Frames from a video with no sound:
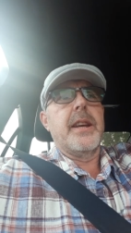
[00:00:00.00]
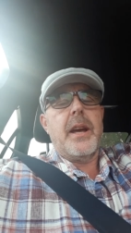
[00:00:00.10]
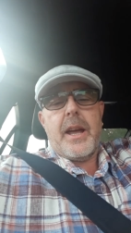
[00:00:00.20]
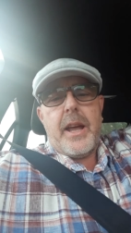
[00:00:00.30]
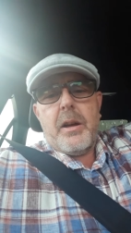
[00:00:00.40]

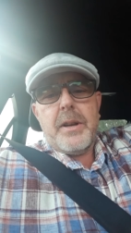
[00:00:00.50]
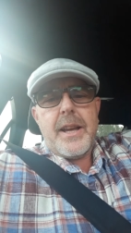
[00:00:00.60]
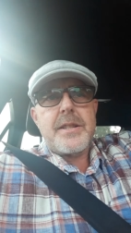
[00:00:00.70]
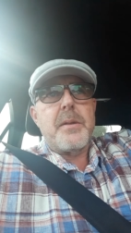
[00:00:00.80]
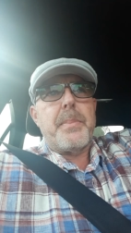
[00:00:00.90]
it only
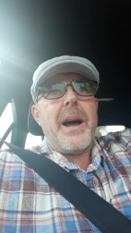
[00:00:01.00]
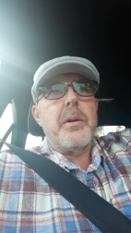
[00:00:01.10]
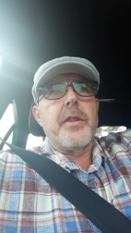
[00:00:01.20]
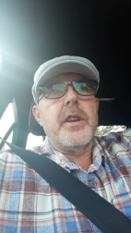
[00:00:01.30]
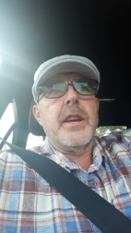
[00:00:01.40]
has the
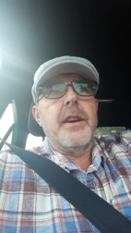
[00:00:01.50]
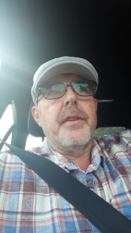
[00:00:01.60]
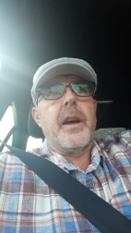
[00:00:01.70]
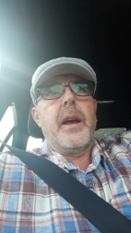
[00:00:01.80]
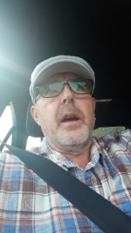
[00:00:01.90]
power that you give
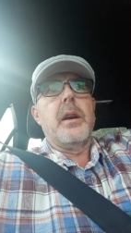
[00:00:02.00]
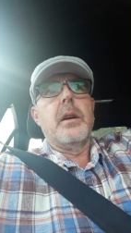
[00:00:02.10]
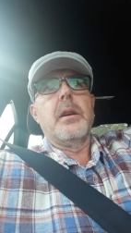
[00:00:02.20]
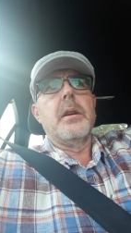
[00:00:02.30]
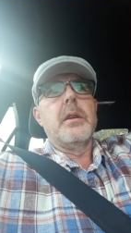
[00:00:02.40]
it.
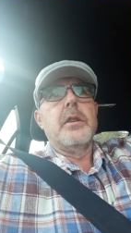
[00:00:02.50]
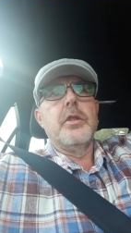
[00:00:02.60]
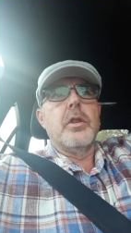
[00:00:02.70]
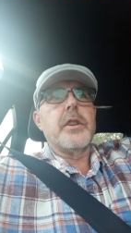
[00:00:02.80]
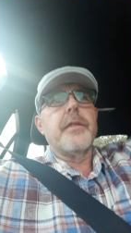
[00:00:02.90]

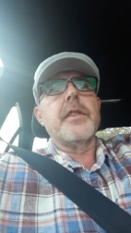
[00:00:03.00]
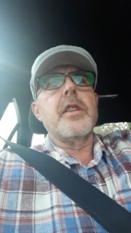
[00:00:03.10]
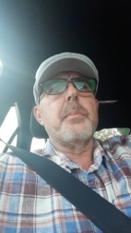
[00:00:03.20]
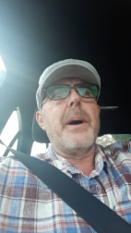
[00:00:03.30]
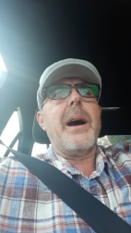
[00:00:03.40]
You're giving
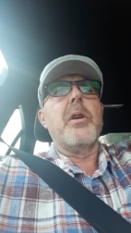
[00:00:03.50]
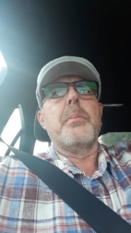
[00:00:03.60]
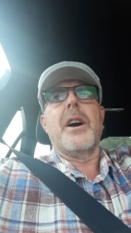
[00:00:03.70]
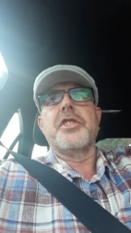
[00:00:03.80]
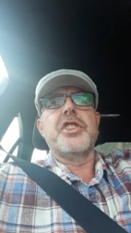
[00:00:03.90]
it the power
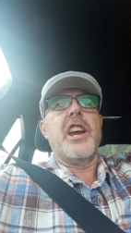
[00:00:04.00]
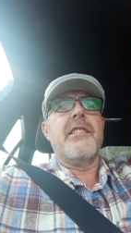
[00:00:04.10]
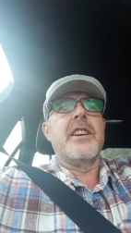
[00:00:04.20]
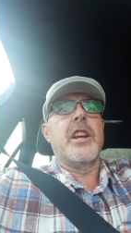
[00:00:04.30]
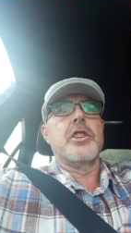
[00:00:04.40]
by
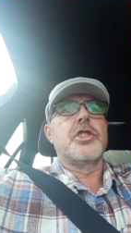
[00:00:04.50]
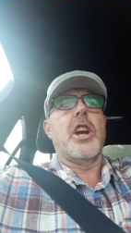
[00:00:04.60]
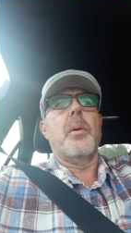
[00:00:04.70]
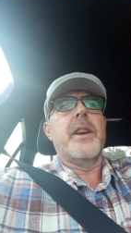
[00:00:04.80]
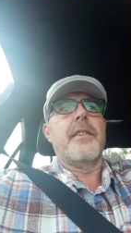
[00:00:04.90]
sharing it and
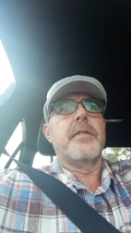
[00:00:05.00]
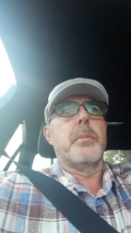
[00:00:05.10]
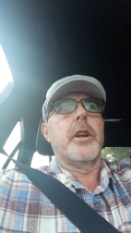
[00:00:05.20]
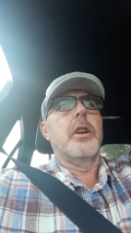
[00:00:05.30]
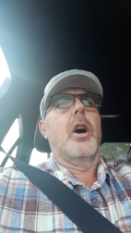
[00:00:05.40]
showing
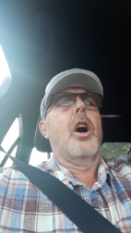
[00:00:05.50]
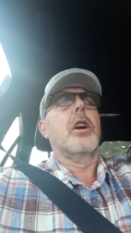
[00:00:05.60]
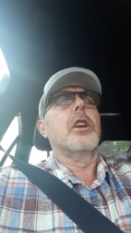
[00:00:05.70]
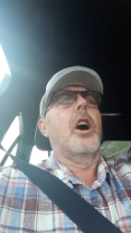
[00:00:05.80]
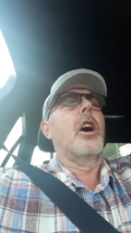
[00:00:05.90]
everybody,
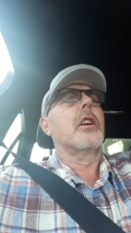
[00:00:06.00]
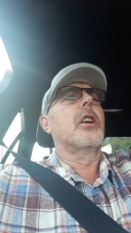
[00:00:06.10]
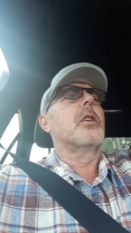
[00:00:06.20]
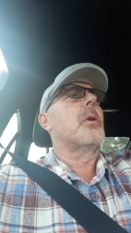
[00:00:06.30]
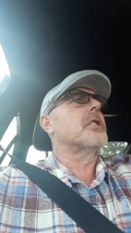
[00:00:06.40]
look, look,
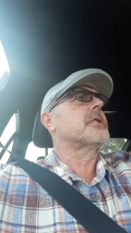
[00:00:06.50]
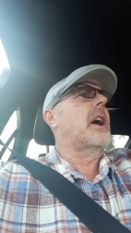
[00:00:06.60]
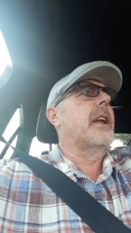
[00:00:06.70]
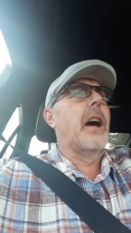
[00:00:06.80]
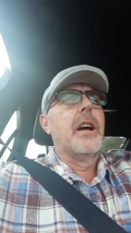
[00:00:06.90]
look, what's
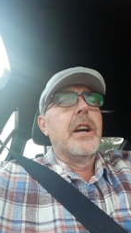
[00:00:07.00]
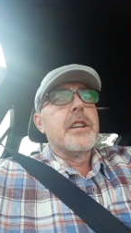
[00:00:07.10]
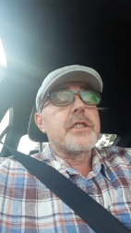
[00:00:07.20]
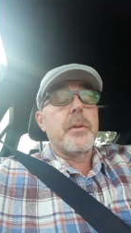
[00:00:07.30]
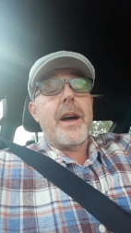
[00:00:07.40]
that?
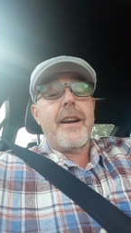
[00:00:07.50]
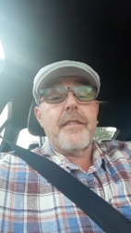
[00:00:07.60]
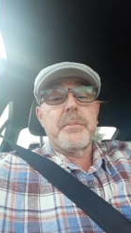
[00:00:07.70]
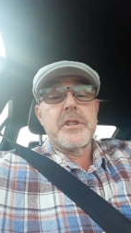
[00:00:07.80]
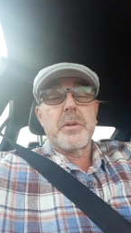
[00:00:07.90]
So now
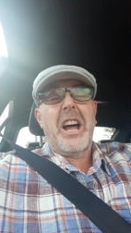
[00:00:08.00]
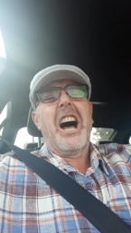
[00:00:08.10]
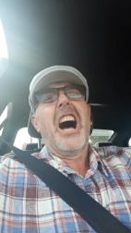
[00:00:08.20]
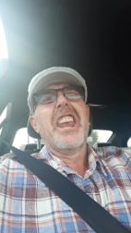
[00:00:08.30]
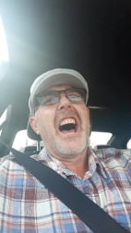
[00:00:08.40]
everybody's going,
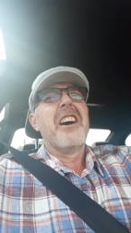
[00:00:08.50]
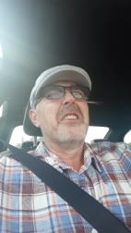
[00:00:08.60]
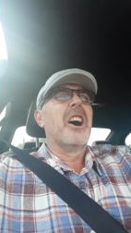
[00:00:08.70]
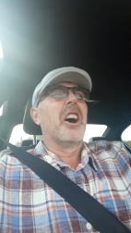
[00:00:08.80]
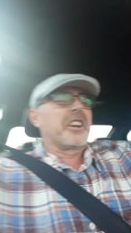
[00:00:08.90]
oh no,
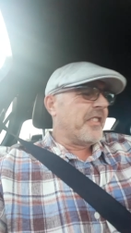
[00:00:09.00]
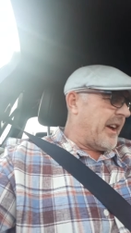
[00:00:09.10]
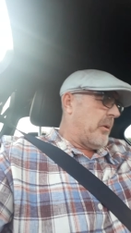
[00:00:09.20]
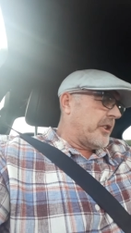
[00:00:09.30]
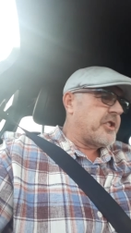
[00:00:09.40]
look, and
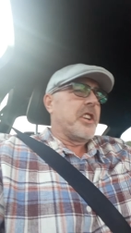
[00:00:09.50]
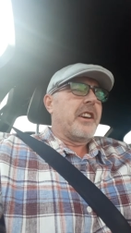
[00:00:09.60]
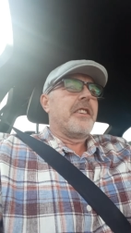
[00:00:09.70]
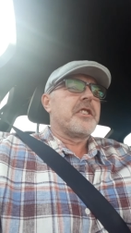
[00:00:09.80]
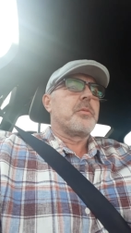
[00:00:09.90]
they want to
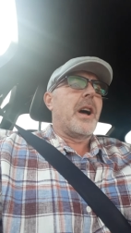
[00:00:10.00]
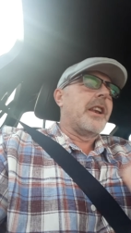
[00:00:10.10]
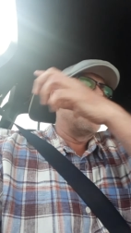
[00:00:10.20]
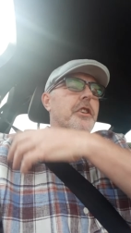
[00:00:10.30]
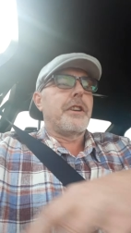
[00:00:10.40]
share it as
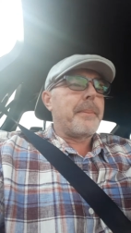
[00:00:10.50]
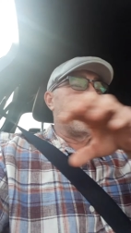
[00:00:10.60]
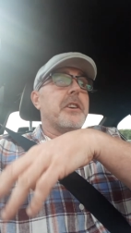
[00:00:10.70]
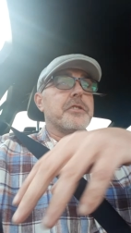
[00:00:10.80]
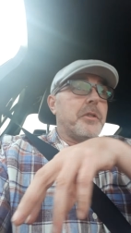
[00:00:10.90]
well, and you're
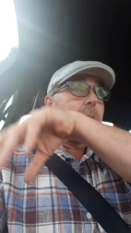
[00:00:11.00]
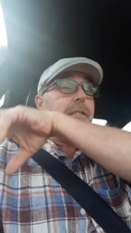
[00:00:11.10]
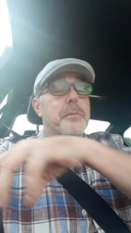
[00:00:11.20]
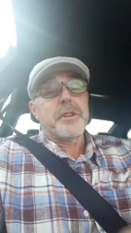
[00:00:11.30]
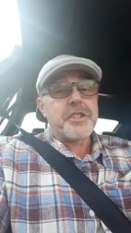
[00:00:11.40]
happy because, oh,
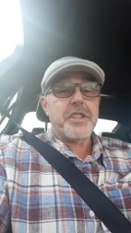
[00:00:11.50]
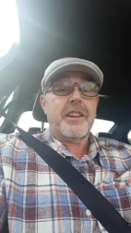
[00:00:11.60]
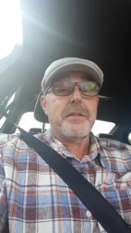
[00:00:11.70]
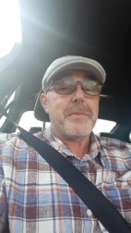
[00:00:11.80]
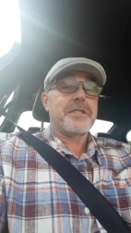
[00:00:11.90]
everybody's
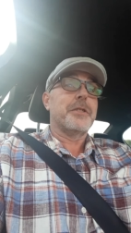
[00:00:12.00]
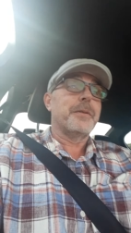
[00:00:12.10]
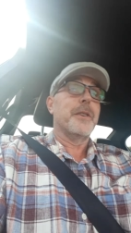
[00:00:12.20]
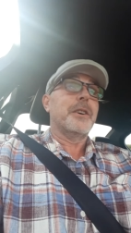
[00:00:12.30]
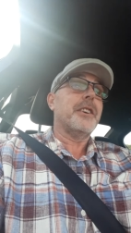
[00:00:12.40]
sharing my
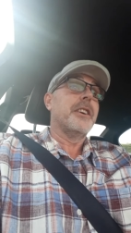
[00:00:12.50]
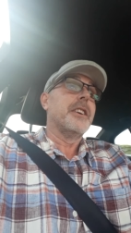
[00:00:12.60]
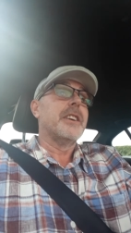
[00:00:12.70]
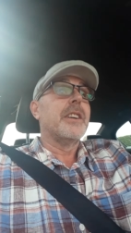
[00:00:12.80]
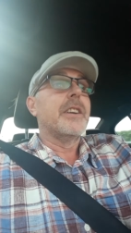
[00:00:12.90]
stuff, look.
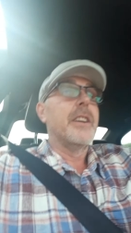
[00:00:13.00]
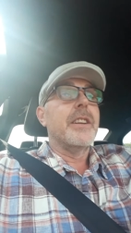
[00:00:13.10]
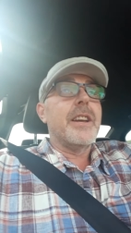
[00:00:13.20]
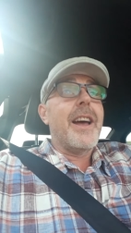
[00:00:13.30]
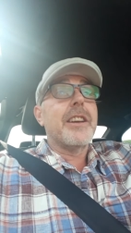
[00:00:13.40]

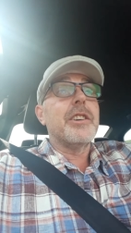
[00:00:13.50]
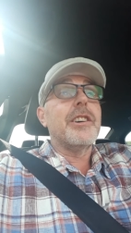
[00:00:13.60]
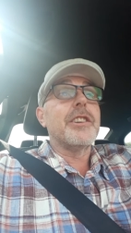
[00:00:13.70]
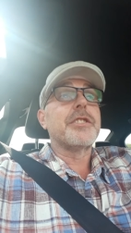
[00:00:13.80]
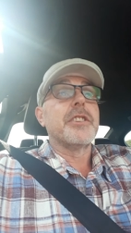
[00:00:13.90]
Yeah, of
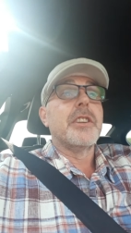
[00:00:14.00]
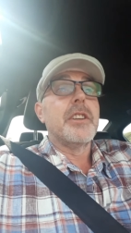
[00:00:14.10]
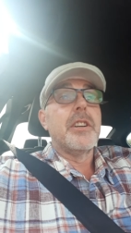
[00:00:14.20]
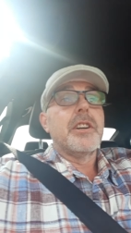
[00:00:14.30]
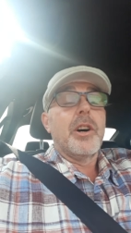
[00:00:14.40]
course.
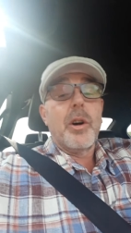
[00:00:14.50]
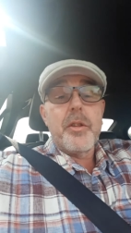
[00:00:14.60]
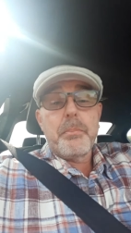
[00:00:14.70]
All the